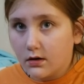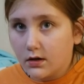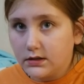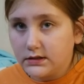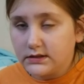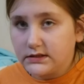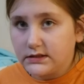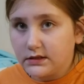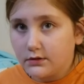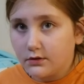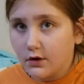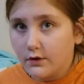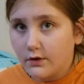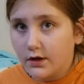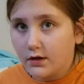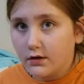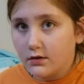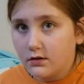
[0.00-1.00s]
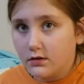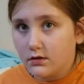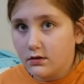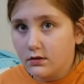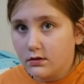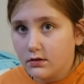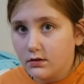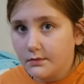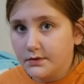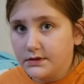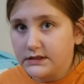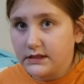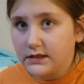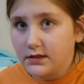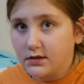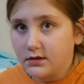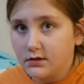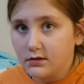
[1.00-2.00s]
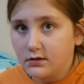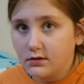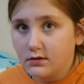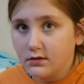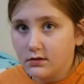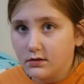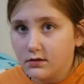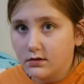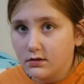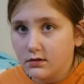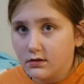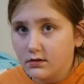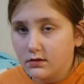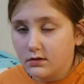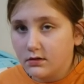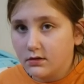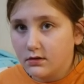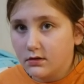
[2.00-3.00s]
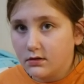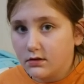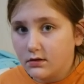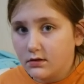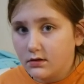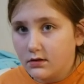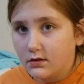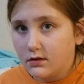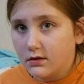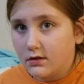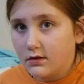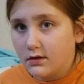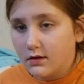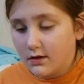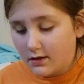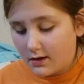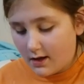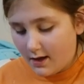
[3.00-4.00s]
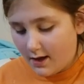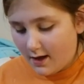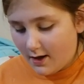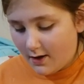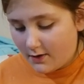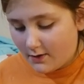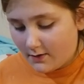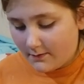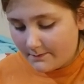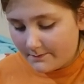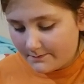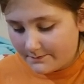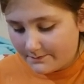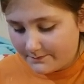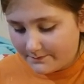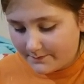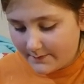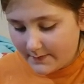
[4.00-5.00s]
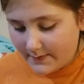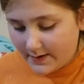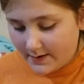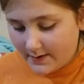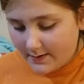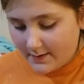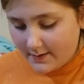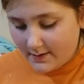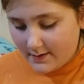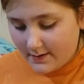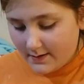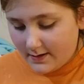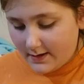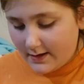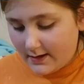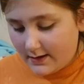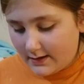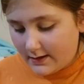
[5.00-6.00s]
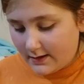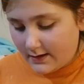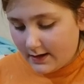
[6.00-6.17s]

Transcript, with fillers: Is it still going? Yes. Let me see. It's still going. Okay. Um. In